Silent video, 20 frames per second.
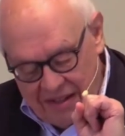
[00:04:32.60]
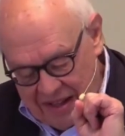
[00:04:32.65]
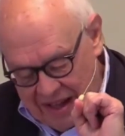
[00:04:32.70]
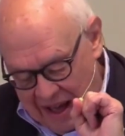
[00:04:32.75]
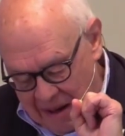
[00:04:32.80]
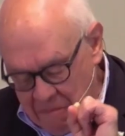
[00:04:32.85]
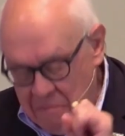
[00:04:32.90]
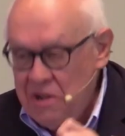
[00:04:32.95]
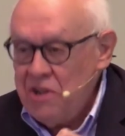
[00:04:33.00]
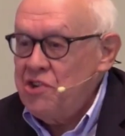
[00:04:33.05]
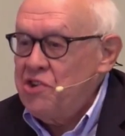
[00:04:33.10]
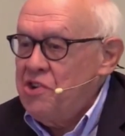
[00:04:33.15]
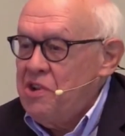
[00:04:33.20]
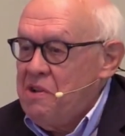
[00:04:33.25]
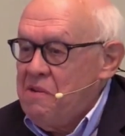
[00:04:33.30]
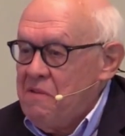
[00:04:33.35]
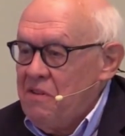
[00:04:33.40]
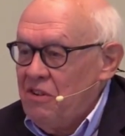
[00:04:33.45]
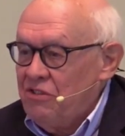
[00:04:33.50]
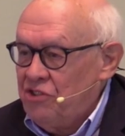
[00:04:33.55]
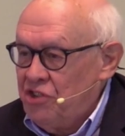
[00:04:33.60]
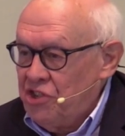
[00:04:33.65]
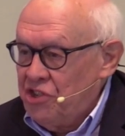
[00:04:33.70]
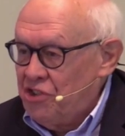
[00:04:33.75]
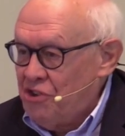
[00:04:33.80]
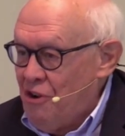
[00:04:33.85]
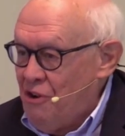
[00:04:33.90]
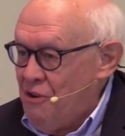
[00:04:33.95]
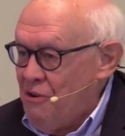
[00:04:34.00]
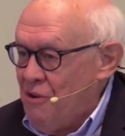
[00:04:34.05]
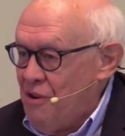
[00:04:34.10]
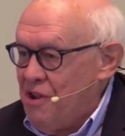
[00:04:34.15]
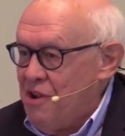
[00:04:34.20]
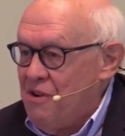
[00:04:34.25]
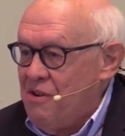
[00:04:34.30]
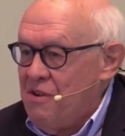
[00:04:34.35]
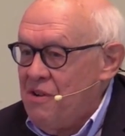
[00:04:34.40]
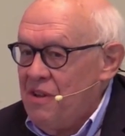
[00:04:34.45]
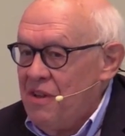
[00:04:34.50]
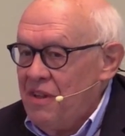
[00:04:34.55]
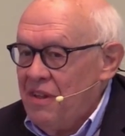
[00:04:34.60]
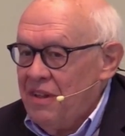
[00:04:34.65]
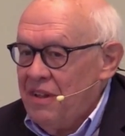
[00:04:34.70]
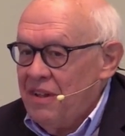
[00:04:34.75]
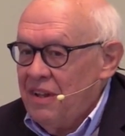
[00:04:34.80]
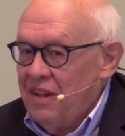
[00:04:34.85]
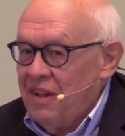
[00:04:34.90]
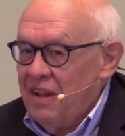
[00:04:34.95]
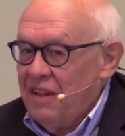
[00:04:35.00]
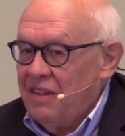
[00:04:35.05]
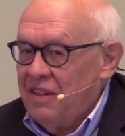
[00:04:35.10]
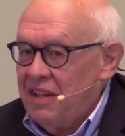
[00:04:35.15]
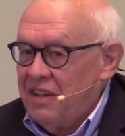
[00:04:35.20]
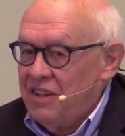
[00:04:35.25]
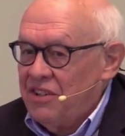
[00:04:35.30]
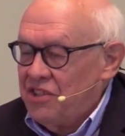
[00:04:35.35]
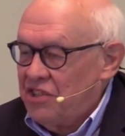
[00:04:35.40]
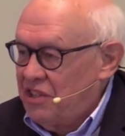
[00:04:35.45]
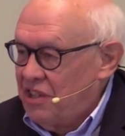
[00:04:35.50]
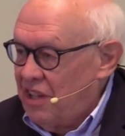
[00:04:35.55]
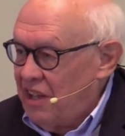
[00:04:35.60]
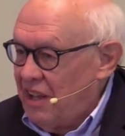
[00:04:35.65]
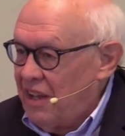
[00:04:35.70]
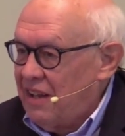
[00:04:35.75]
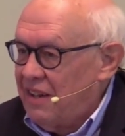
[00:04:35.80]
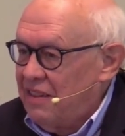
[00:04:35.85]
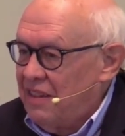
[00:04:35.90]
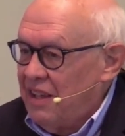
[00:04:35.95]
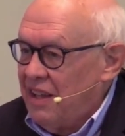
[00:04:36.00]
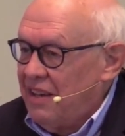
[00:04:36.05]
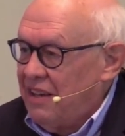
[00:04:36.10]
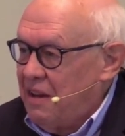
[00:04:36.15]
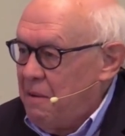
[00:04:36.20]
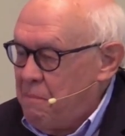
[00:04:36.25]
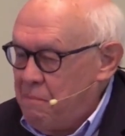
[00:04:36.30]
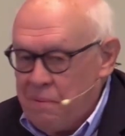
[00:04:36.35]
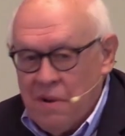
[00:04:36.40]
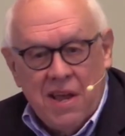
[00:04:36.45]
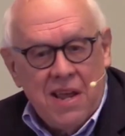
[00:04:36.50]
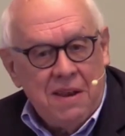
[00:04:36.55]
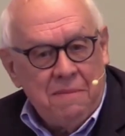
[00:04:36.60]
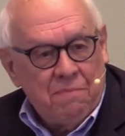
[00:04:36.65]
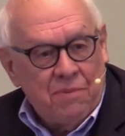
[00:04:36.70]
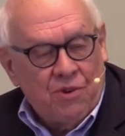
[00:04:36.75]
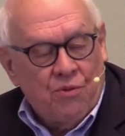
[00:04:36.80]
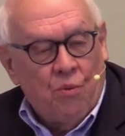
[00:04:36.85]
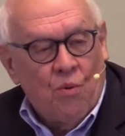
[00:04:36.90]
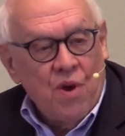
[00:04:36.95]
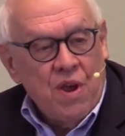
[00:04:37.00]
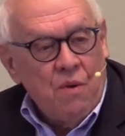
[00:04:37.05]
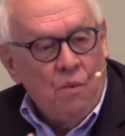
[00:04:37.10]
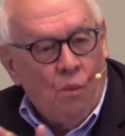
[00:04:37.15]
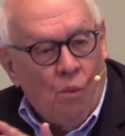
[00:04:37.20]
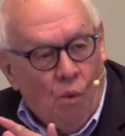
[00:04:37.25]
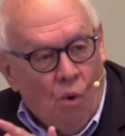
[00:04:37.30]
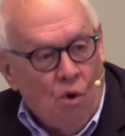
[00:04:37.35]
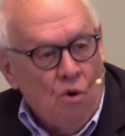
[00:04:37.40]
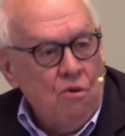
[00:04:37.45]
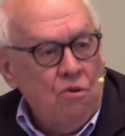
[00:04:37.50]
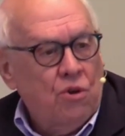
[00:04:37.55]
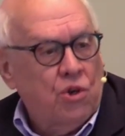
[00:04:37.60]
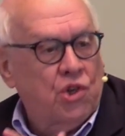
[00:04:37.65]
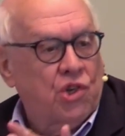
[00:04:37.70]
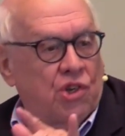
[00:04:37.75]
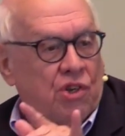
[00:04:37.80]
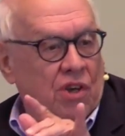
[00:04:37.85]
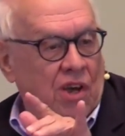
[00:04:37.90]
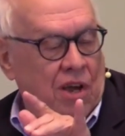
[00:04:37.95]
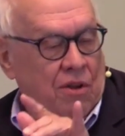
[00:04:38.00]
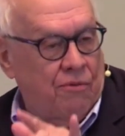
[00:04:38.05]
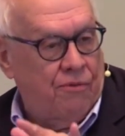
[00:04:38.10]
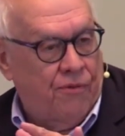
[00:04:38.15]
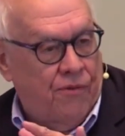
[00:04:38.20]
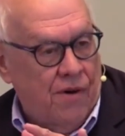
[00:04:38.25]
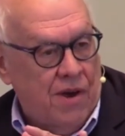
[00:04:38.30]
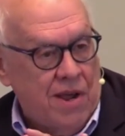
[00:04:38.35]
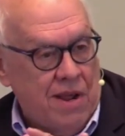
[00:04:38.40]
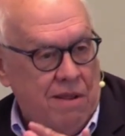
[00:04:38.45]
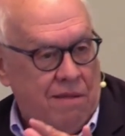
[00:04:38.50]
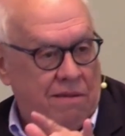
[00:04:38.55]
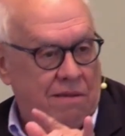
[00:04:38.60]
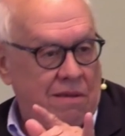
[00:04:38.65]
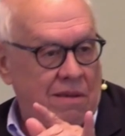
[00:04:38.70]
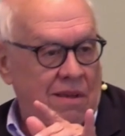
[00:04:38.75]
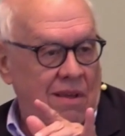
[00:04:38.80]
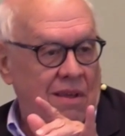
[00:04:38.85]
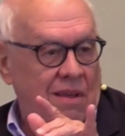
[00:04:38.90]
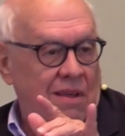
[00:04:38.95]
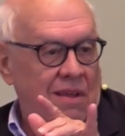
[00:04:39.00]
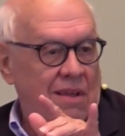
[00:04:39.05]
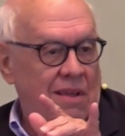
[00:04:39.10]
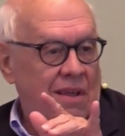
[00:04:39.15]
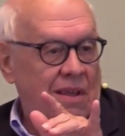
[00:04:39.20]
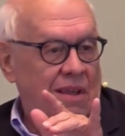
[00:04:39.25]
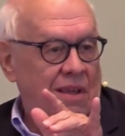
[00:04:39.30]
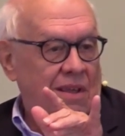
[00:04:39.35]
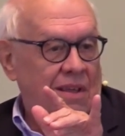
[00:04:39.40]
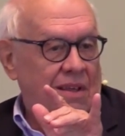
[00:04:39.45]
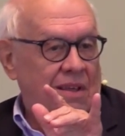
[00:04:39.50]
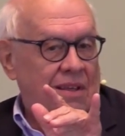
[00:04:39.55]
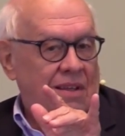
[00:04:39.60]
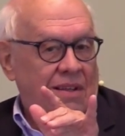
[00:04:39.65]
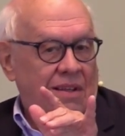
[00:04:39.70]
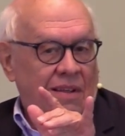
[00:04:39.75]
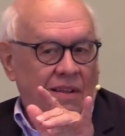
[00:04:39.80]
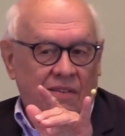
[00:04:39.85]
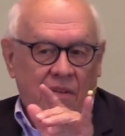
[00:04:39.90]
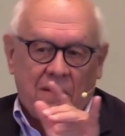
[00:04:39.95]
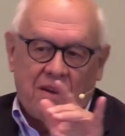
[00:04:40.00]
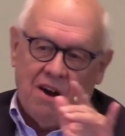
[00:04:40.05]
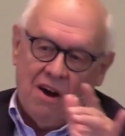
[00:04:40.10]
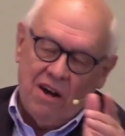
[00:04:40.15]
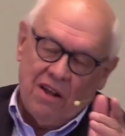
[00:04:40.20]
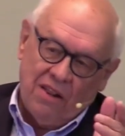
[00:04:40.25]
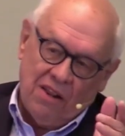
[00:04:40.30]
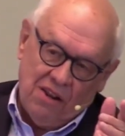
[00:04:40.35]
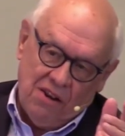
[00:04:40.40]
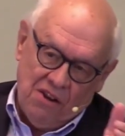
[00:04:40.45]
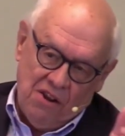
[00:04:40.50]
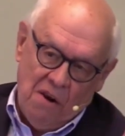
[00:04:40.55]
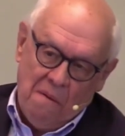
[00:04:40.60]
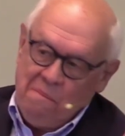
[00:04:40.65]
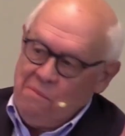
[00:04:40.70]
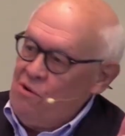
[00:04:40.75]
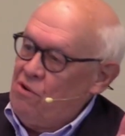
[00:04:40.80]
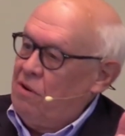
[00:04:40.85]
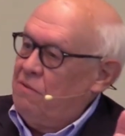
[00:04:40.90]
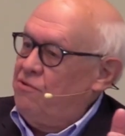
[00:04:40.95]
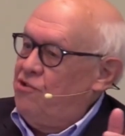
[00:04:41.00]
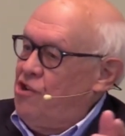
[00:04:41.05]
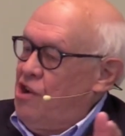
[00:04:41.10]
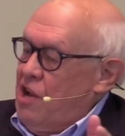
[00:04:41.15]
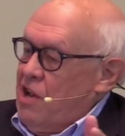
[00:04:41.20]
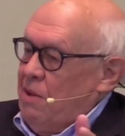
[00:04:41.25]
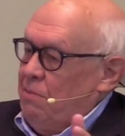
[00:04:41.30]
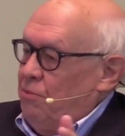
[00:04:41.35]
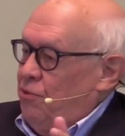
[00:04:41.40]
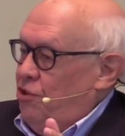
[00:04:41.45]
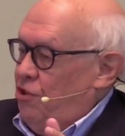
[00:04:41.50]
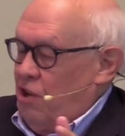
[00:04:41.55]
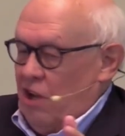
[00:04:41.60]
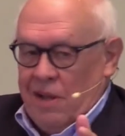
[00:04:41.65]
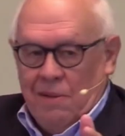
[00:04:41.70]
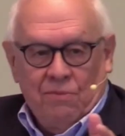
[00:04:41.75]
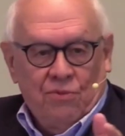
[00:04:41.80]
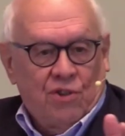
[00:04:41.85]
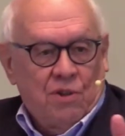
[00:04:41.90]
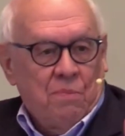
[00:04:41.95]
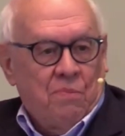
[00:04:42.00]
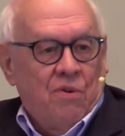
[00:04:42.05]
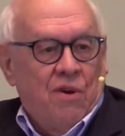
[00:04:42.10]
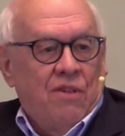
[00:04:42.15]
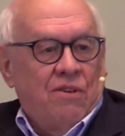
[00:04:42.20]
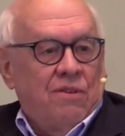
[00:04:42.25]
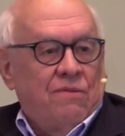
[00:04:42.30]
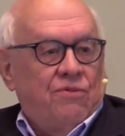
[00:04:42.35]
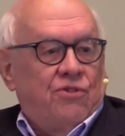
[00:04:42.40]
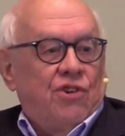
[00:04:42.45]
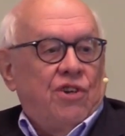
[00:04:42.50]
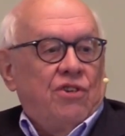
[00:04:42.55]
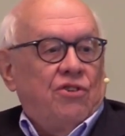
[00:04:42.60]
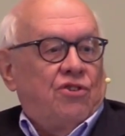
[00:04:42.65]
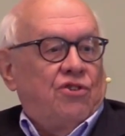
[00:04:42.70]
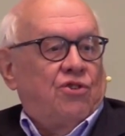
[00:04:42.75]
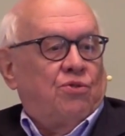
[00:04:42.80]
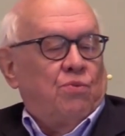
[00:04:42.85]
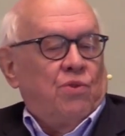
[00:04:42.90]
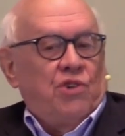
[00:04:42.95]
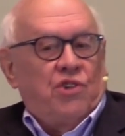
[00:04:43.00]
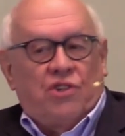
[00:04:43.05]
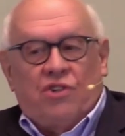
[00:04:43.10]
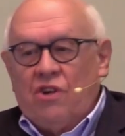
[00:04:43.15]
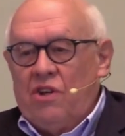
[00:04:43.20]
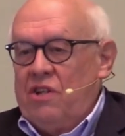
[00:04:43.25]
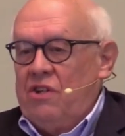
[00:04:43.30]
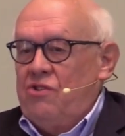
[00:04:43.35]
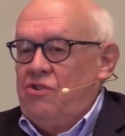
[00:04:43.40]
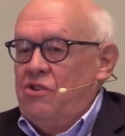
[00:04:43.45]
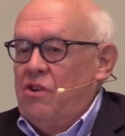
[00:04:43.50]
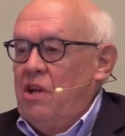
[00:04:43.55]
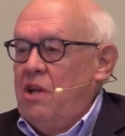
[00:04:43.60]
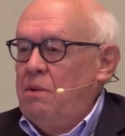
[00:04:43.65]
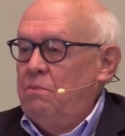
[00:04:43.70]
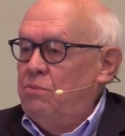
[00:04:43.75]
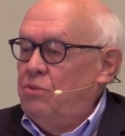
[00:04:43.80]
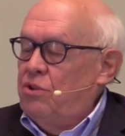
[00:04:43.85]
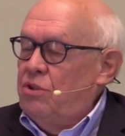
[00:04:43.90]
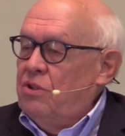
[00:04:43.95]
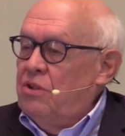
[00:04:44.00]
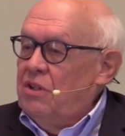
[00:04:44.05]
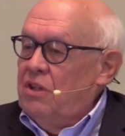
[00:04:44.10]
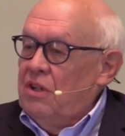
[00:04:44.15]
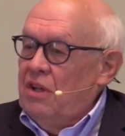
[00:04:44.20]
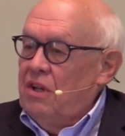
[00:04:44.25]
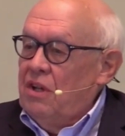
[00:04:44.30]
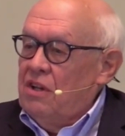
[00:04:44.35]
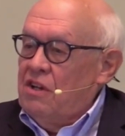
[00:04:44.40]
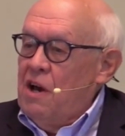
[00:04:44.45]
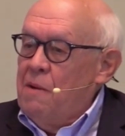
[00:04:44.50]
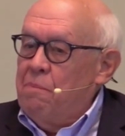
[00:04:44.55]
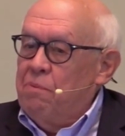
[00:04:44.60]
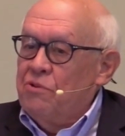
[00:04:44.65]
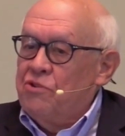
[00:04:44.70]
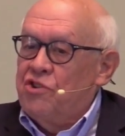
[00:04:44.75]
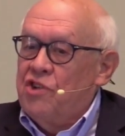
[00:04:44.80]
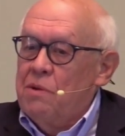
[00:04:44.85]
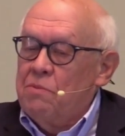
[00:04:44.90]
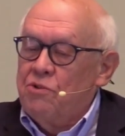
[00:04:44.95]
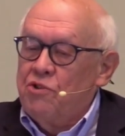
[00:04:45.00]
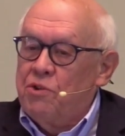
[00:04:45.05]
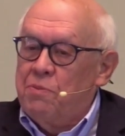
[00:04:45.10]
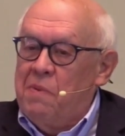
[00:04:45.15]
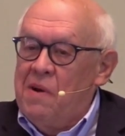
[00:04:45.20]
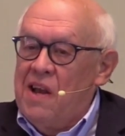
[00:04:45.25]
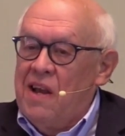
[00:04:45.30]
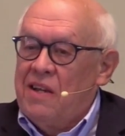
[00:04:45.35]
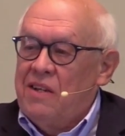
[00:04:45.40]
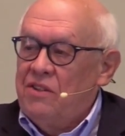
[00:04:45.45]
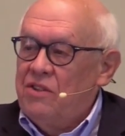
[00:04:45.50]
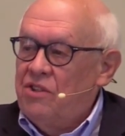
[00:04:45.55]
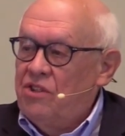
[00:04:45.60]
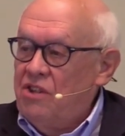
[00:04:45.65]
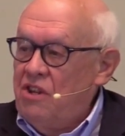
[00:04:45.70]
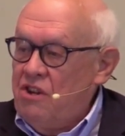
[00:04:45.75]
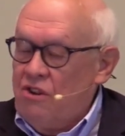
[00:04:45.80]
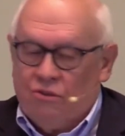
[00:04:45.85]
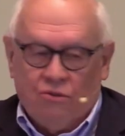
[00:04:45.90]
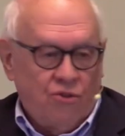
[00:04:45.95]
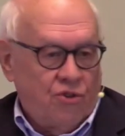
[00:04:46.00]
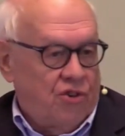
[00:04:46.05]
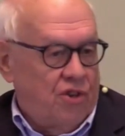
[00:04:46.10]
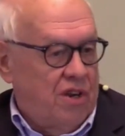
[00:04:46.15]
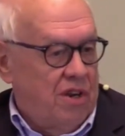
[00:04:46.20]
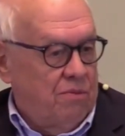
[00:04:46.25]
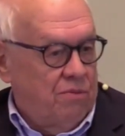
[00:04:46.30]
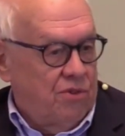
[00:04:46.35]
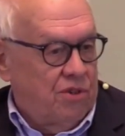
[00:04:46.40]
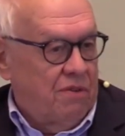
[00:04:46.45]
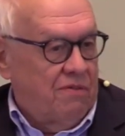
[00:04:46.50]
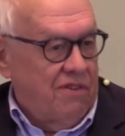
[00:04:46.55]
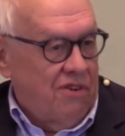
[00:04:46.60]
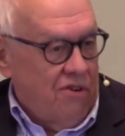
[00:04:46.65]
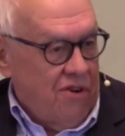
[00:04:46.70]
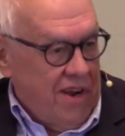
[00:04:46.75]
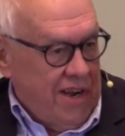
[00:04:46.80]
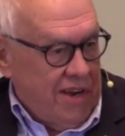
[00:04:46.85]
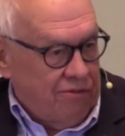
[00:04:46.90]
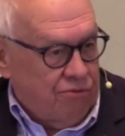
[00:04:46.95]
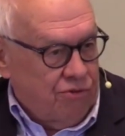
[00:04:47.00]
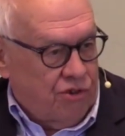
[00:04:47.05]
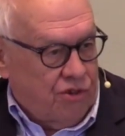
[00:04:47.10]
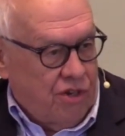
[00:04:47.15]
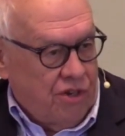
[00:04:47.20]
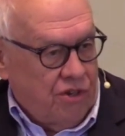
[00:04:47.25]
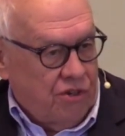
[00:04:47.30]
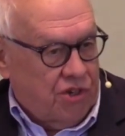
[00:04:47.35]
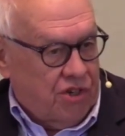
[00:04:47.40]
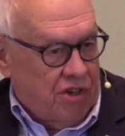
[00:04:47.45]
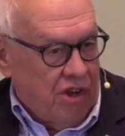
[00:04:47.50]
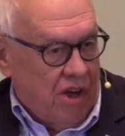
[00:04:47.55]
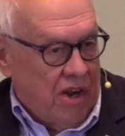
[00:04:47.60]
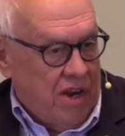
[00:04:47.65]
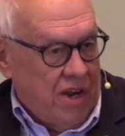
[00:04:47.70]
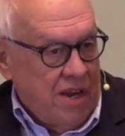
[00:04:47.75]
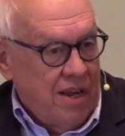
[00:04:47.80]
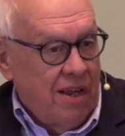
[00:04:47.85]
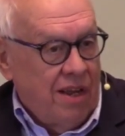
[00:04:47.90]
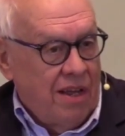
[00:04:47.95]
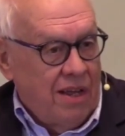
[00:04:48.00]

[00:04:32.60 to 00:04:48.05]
I mentioned just earlier that the debate between works and faith. The little book of James, the brother of Jesus. We studied James a couple of summers back in Seekers, and it was a very interesting study